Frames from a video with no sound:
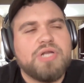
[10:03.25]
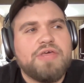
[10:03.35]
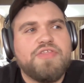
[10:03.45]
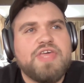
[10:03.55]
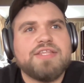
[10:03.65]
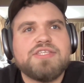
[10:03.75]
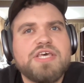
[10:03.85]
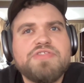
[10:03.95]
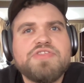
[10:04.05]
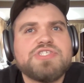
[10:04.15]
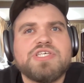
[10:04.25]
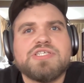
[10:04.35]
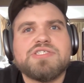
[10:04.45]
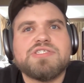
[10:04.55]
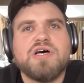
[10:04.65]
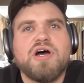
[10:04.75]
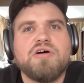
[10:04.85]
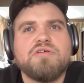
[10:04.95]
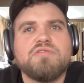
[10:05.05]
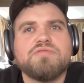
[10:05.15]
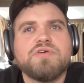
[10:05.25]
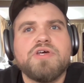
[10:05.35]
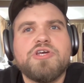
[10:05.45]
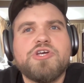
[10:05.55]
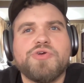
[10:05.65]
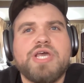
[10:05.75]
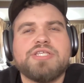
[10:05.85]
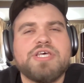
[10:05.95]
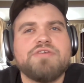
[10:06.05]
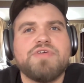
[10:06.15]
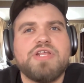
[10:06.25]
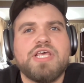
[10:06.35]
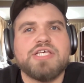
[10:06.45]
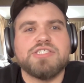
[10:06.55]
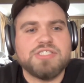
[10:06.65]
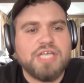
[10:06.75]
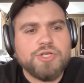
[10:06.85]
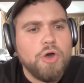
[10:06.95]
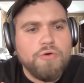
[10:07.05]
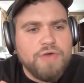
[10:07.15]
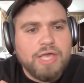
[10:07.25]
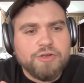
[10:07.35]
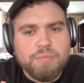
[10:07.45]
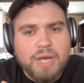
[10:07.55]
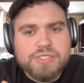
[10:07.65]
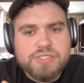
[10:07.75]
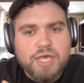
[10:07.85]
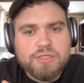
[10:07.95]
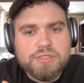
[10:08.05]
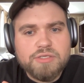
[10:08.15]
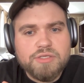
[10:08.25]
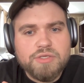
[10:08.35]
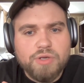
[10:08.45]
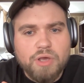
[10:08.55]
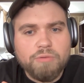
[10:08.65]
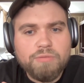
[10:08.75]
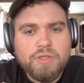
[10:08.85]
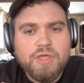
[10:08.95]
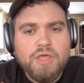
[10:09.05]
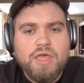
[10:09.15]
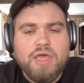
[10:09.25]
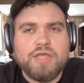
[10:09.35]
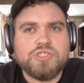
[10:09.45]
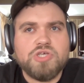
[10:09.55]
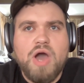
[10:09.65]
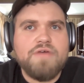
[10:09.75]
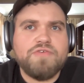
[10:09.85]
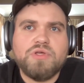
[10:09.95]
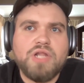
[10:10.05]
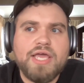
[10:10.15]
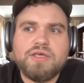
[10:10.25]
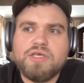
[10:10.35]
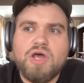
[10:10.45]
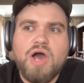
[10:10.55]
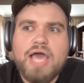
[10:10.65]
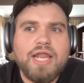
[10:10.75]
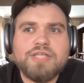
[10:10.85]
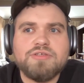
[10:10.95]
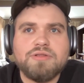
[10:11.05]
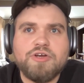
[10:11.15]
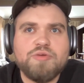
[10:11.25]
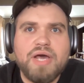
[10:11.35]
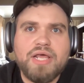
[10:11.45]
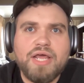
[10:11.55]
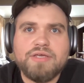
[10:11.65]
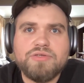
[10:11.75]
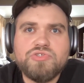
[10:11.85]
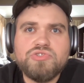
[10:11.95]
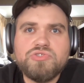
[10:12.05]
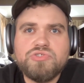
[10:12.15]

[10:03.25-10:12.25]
But like the antithesis of creativity is this like no failure mindset, you know? And so I feel like, you know, I like to learn by like